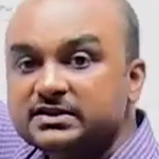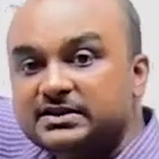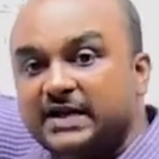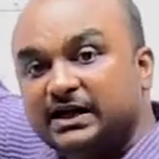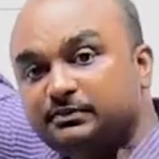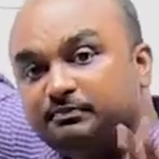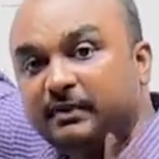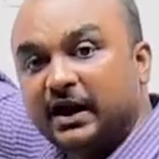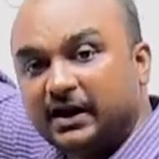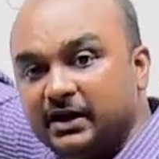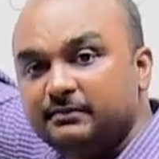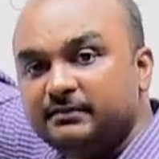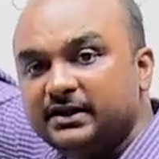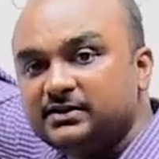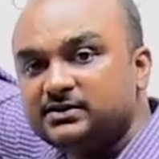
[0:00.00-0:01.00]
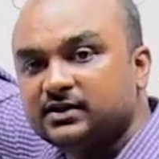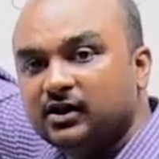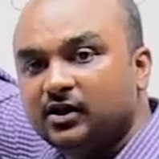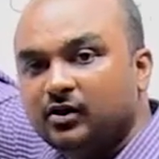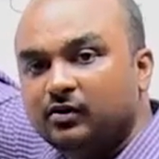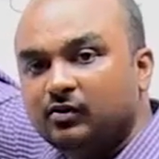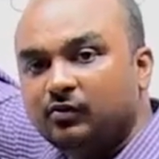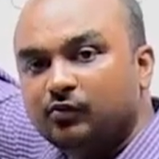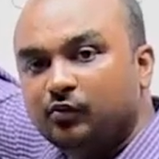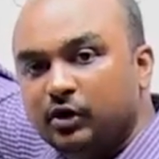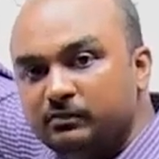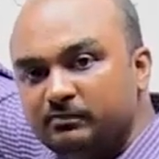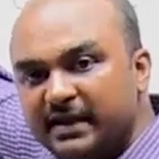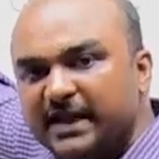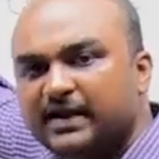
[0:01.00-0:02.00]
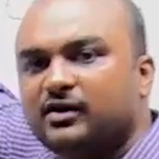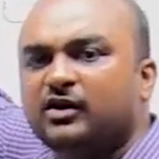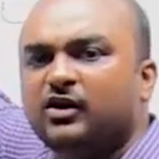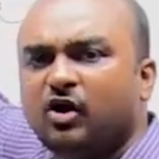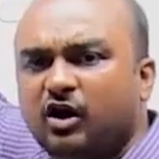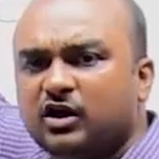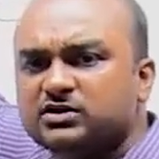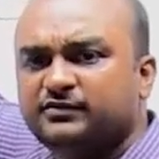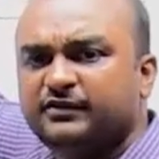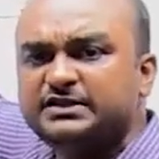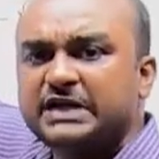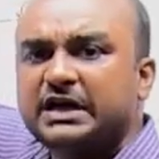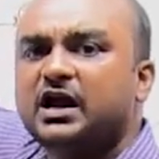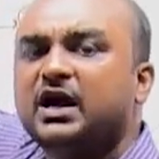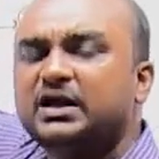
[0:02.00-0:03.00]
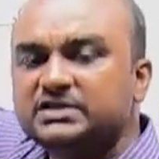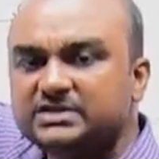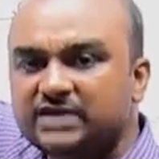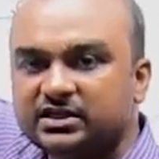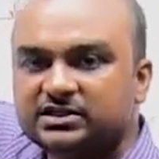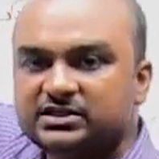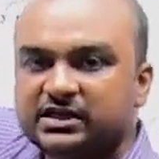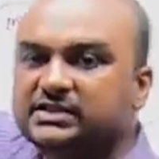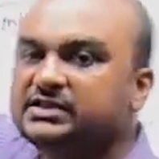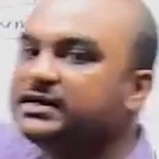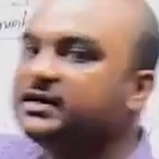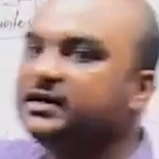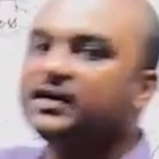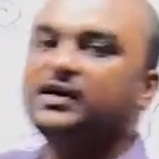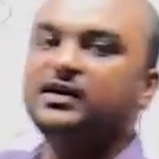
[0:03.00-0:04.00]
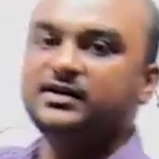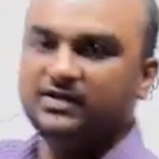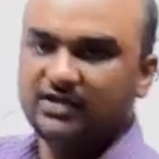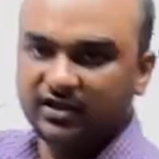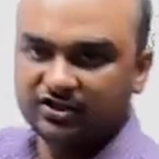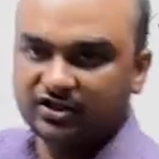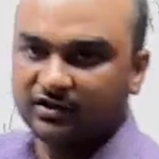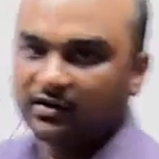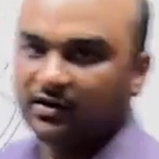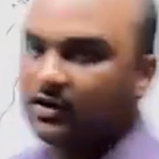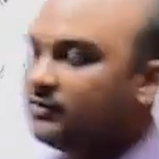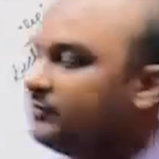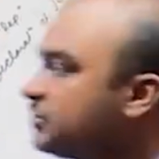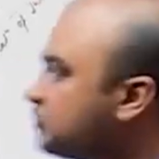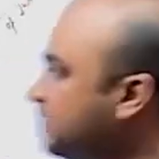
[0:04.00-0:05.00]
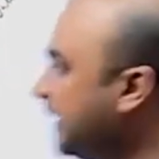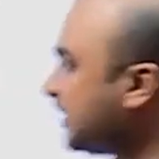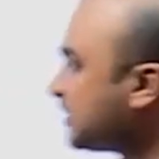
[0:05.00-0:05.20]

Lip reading: that Parliament would make laws which are unjust and tyrannical in nature, which may